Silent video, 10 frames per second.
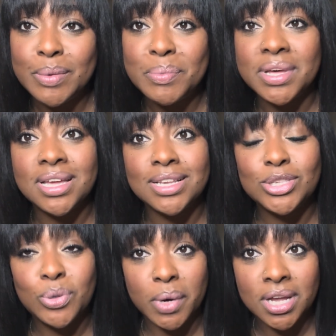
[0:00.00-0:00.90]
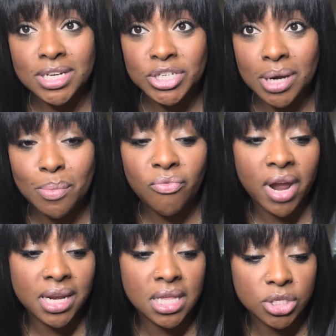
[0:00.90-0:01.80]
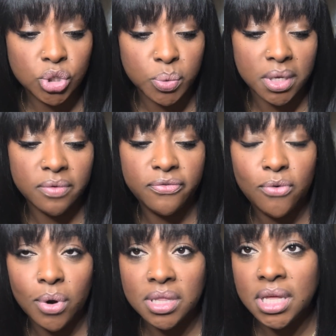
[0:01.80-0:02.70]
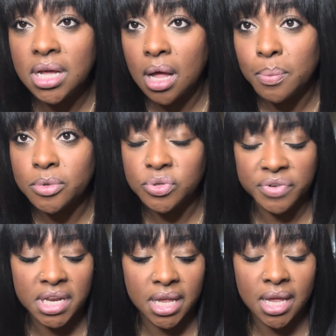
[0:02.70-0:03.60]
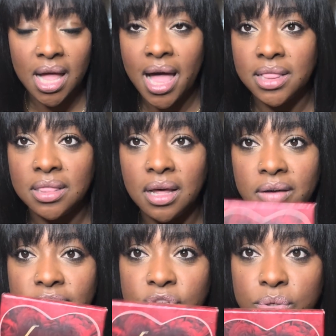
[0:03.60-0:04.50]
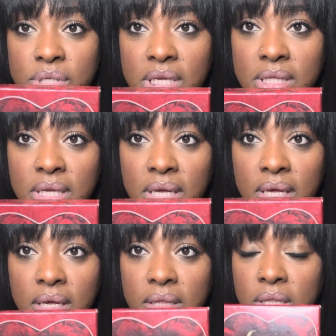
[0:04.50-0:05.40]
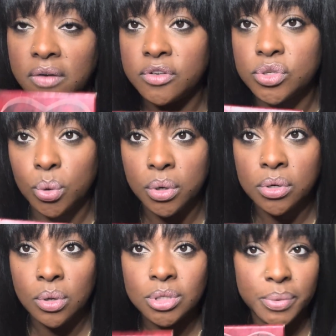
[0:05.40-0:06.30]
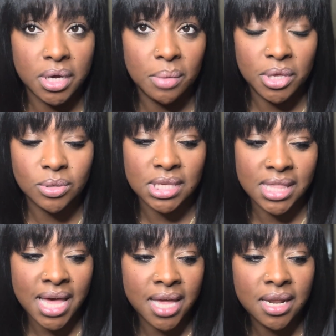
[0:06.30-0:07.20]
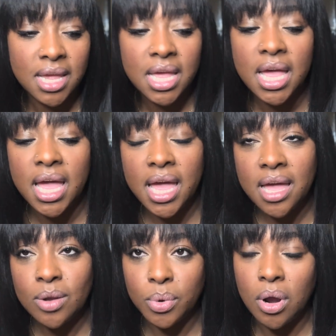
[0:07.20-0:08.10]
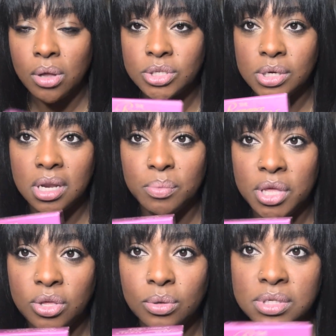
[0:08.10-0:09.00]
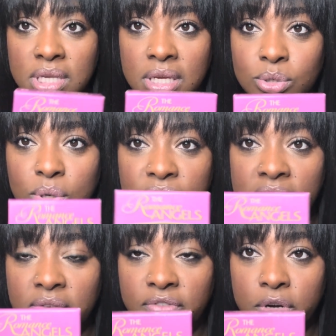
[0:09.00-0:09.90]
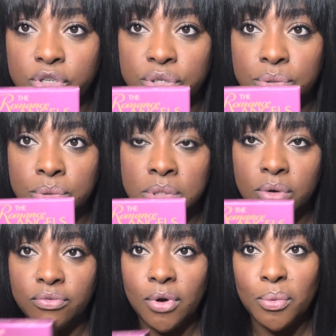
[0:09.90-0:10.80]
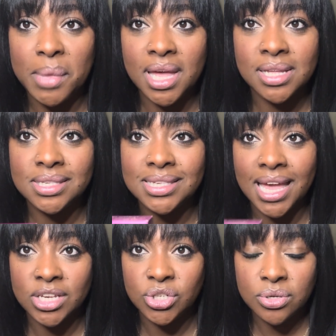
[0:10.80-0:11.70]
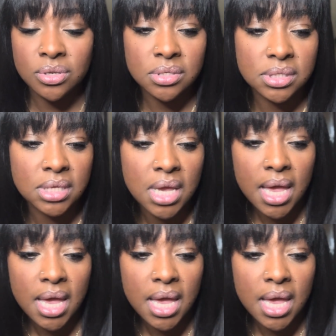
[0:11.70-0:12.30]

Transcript: But so we're going to jump right into it. For the couples reading, I love using the Lover's Oracle. So we're going to be using that. And we're also going to be using Doreen Virtue's Romance Angels.